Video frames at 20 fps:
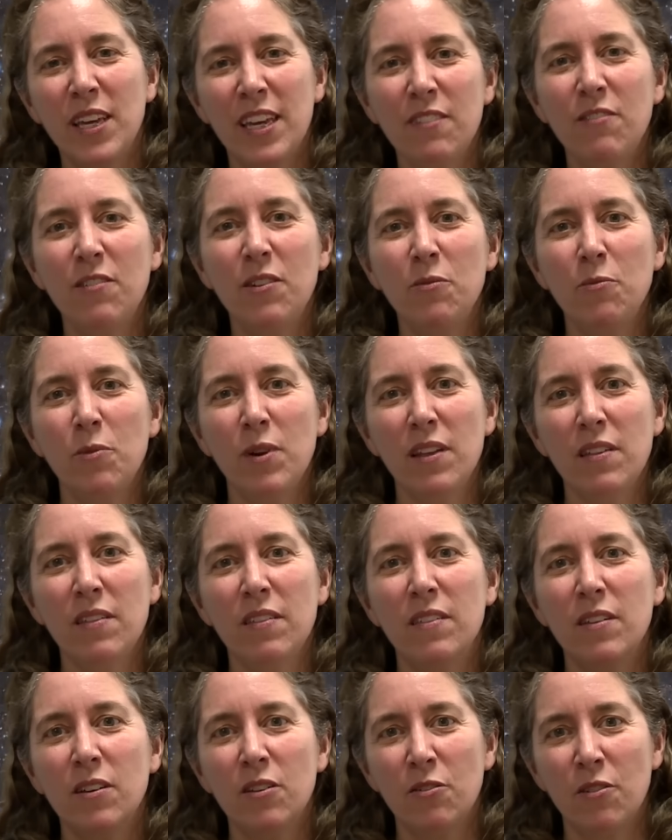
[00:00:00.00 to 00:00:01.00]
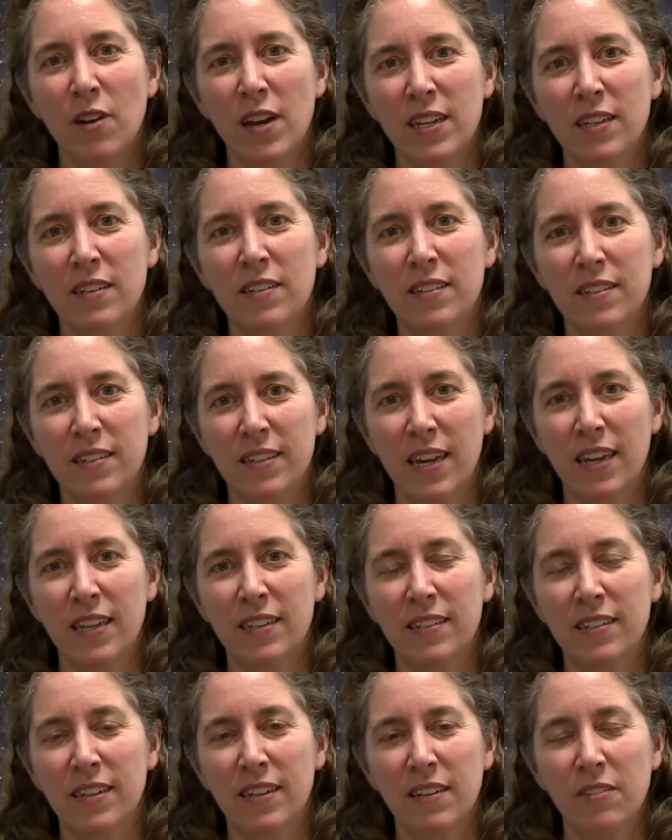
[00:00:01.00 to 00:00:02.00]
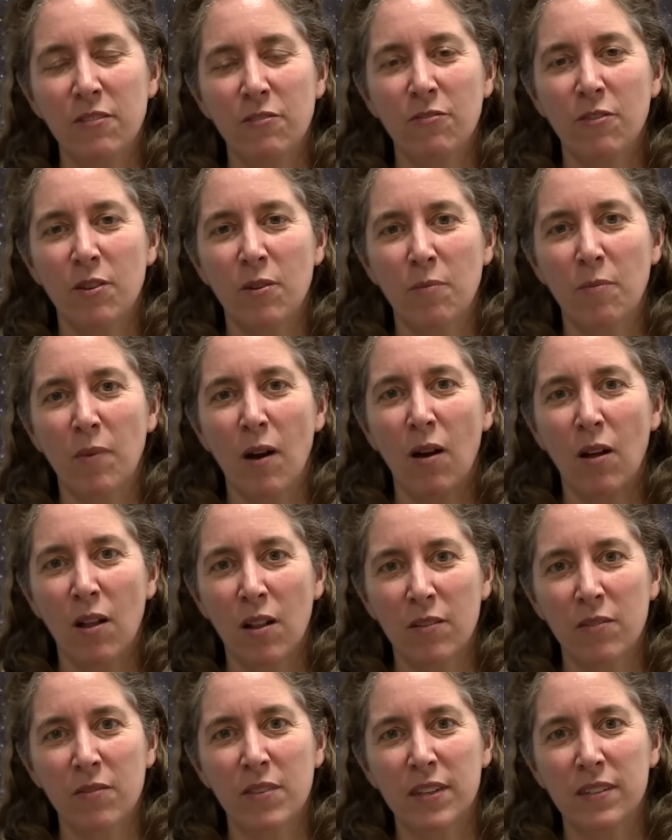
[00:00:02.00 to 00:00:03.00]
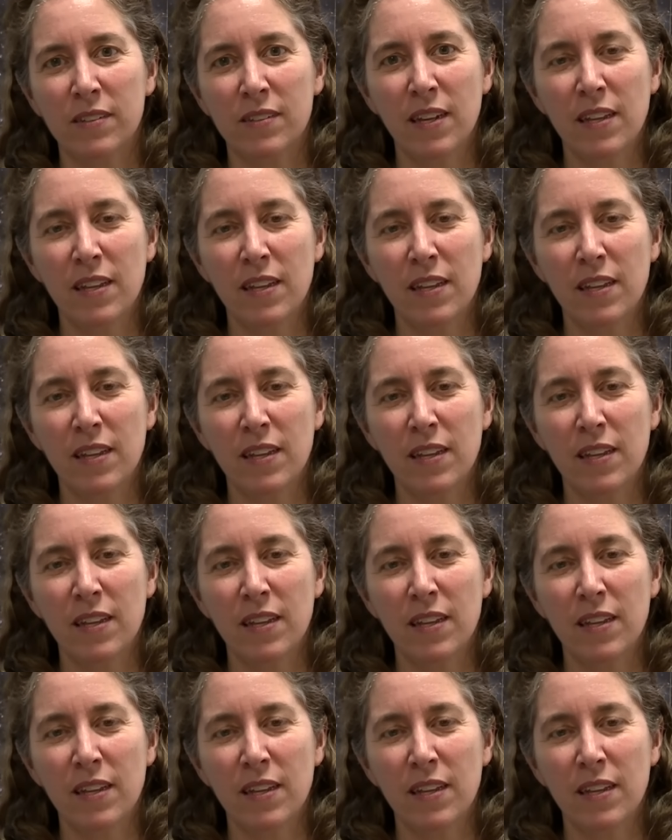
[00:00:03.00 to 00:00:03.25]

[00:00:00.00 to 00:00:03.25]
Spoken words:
even with the great data from all of these